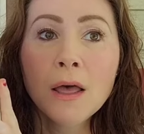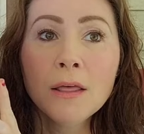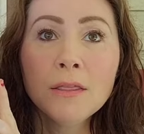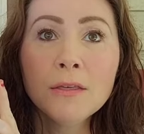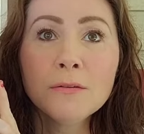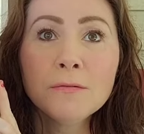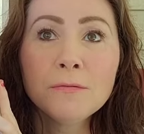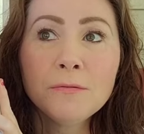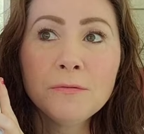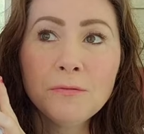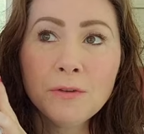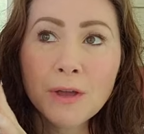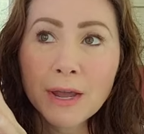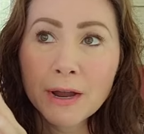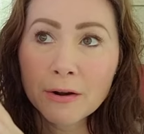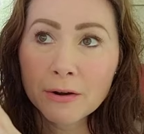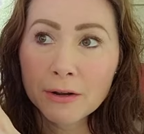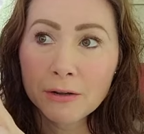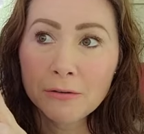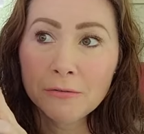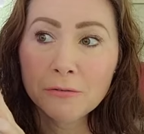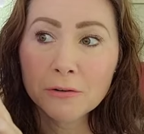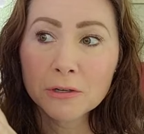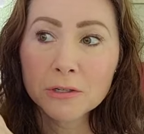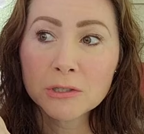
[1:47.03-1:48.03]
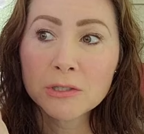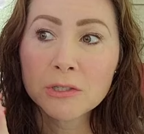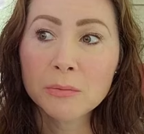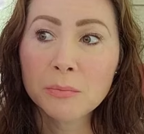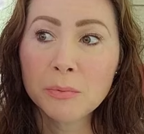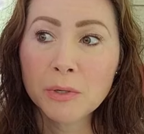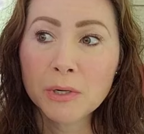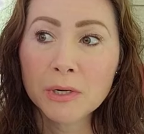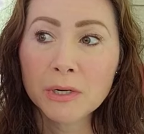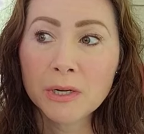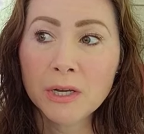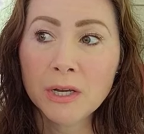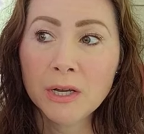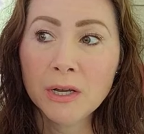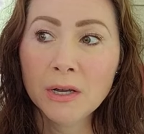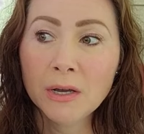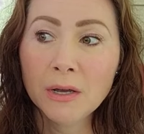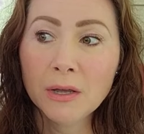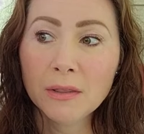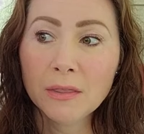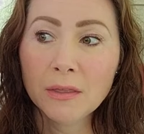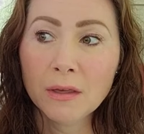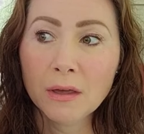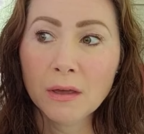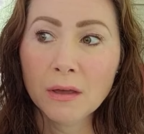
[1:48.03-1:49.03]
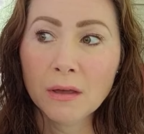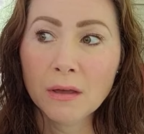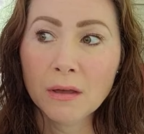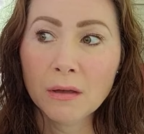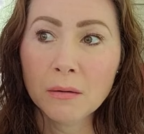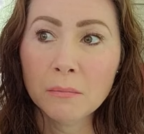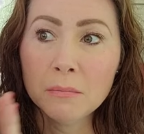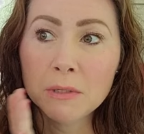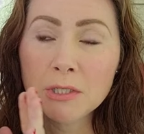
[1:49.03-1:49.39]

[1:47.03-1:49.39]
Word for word: The very first book, The